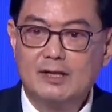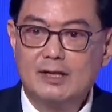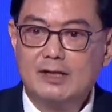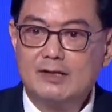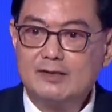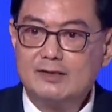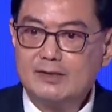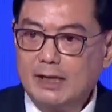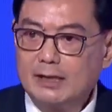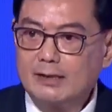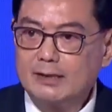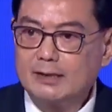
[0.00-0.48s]

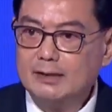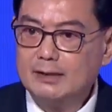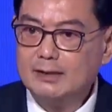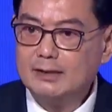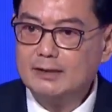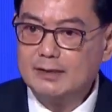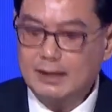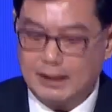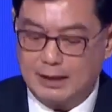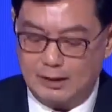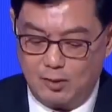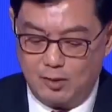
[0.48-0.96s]

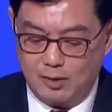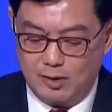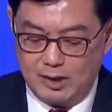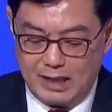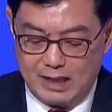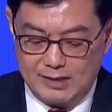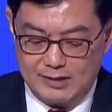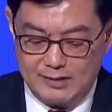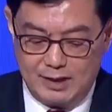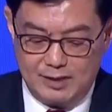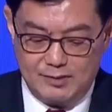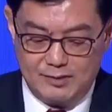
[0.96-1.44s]
sectors, and
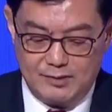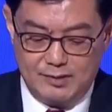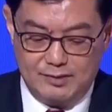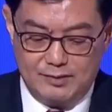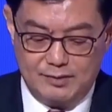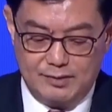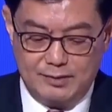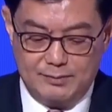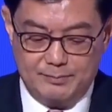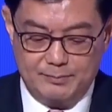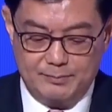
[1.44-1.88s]
organizations.